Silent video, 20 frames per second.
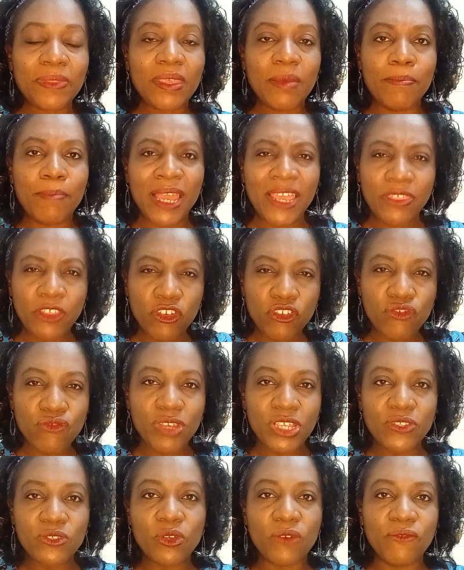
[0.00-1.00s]
by the
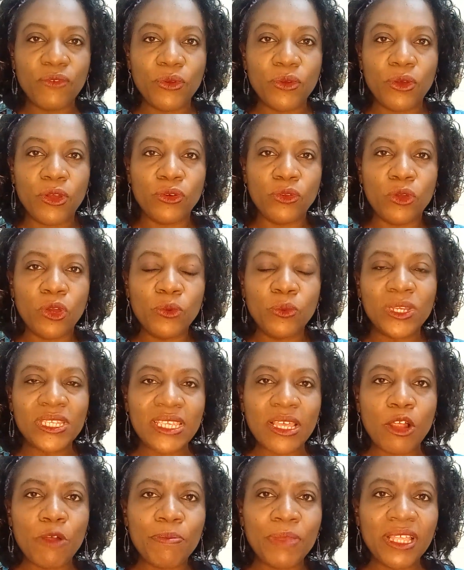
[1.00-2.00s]
grace of God. God was
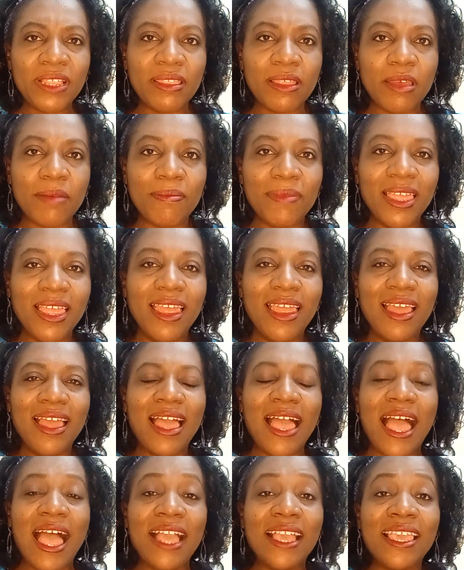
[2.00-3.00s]
helping them
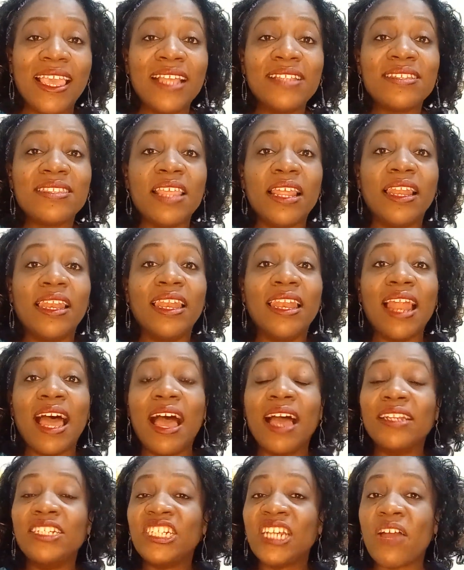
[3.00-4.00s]
against the
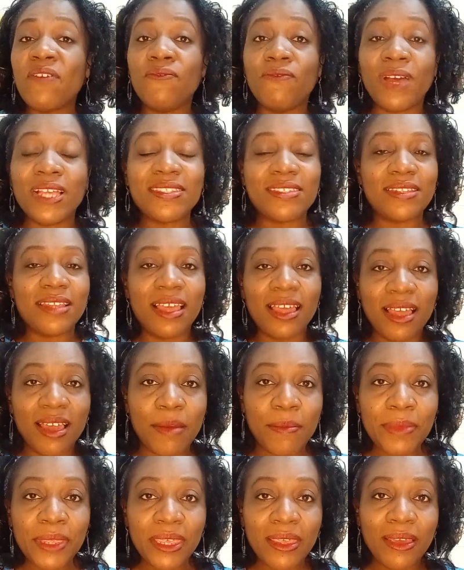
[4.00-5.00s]
larger, vaster
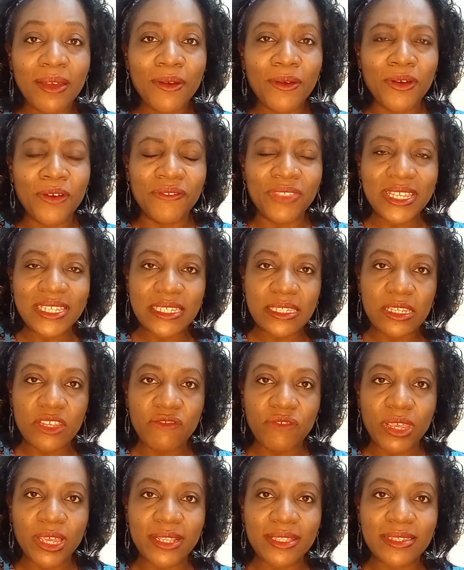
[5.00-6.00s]
army of the
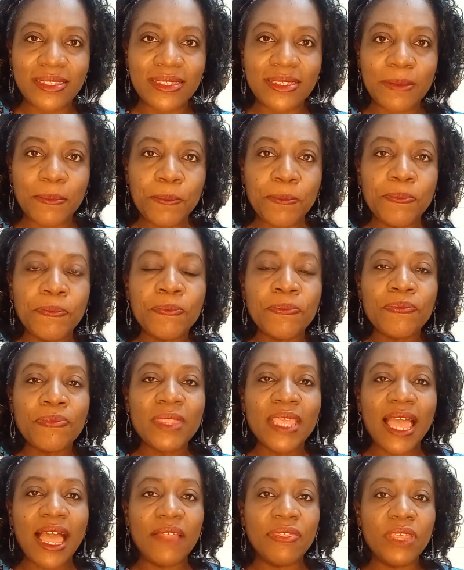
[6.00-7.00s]
Syrians.
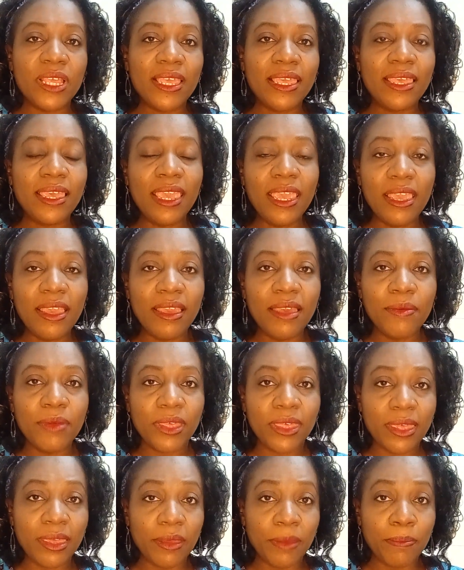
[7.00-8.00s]
And the King
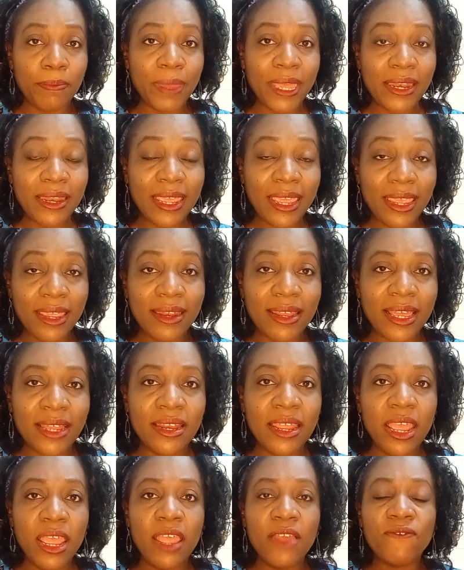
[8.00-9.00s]
Ben Hadad,
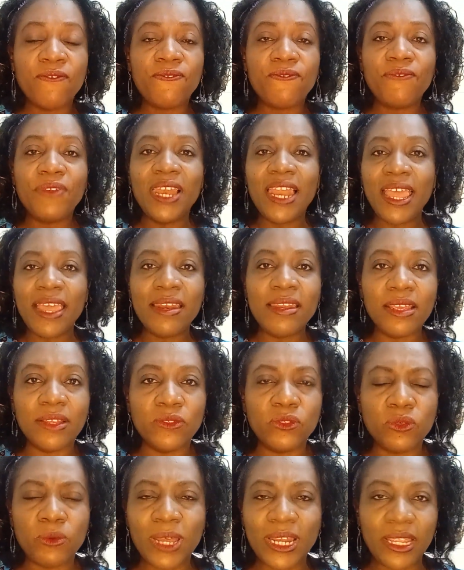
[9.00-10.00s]
fled
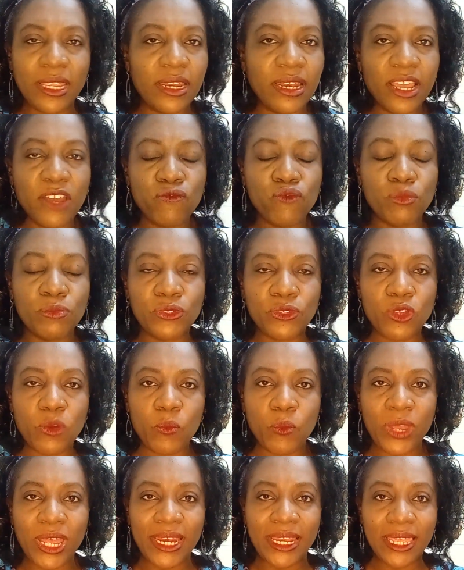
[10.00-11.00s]
into an inner room
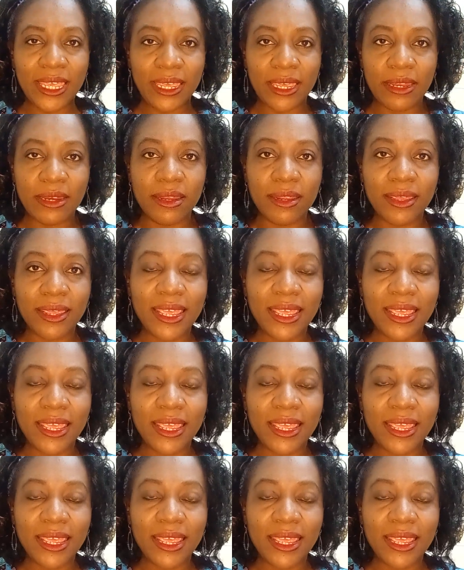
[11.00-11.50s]
somewhere and hid,